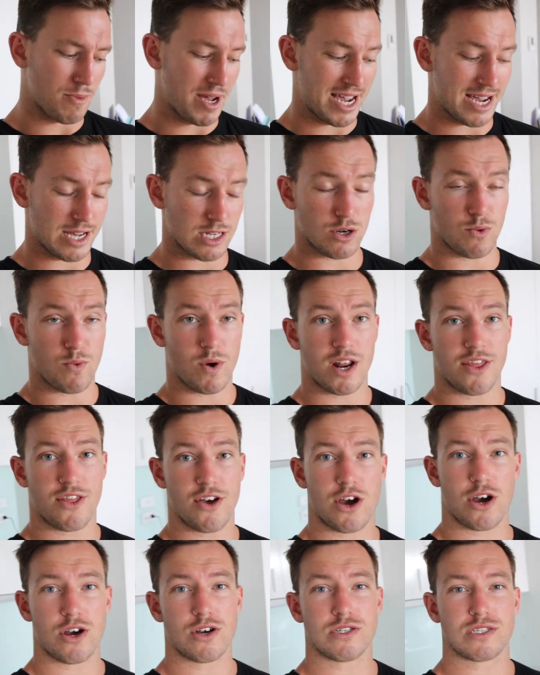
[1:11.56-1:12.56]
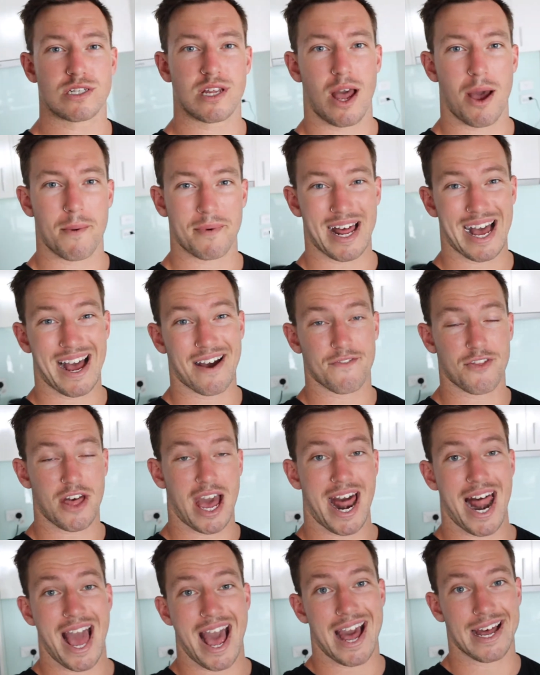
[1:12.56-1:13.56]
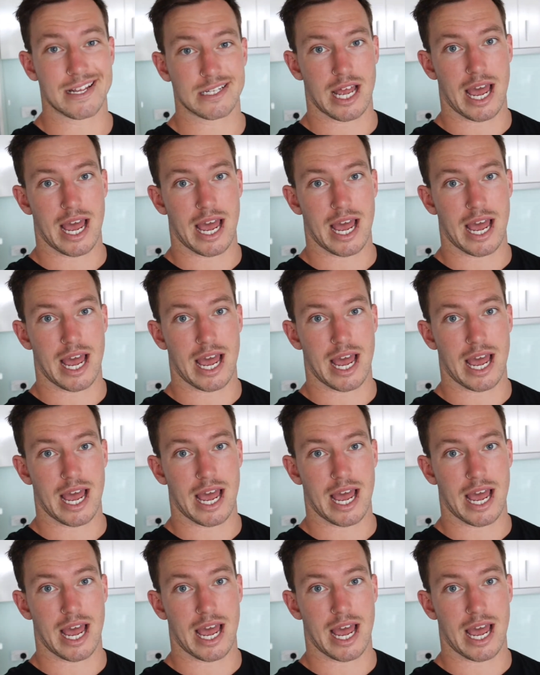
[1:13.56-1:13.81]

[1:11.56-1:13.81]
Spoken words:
my hands on one of those. I'm gonna have that as